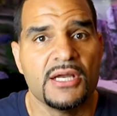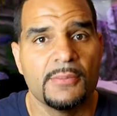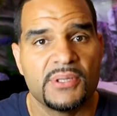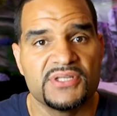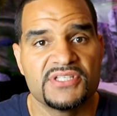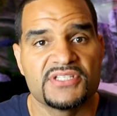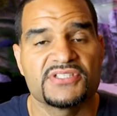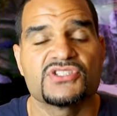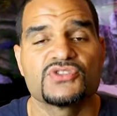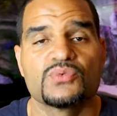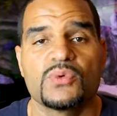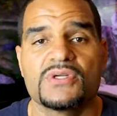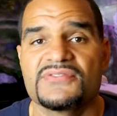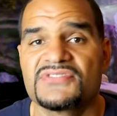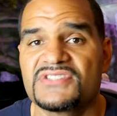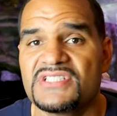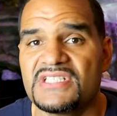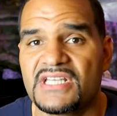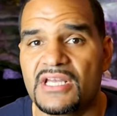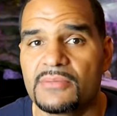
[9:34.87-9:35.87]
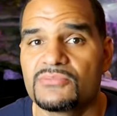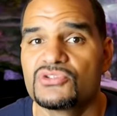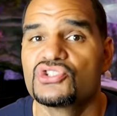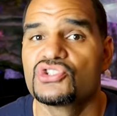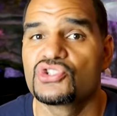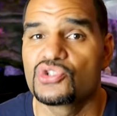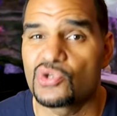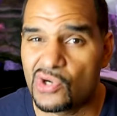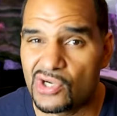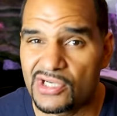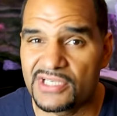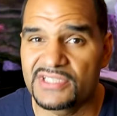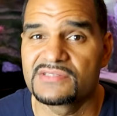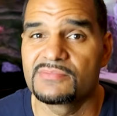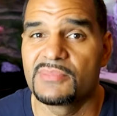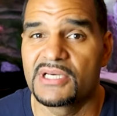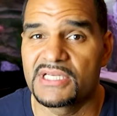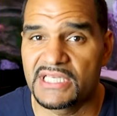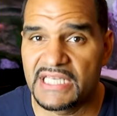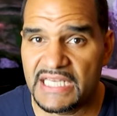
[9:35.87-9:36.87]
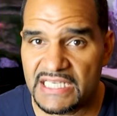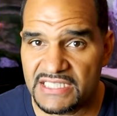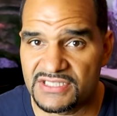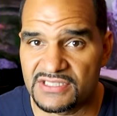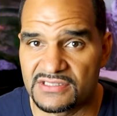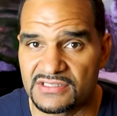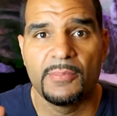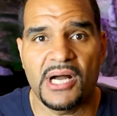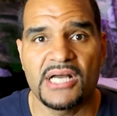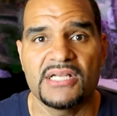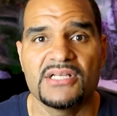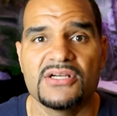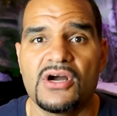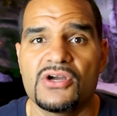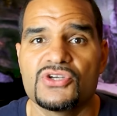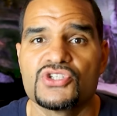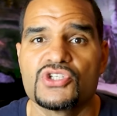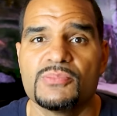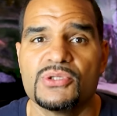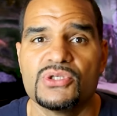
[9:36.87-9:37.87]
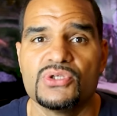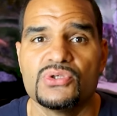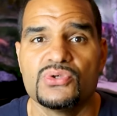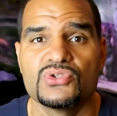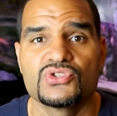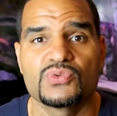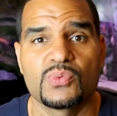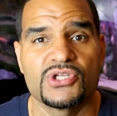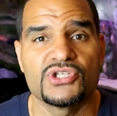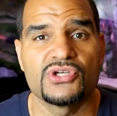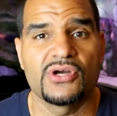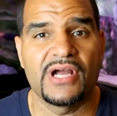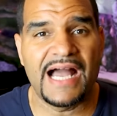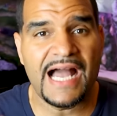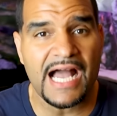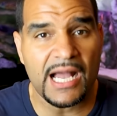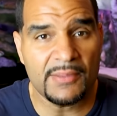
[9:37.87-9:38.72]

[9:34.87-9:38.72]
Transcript: but this is one of Seachem's strongest medications. Polyguard should be used when you're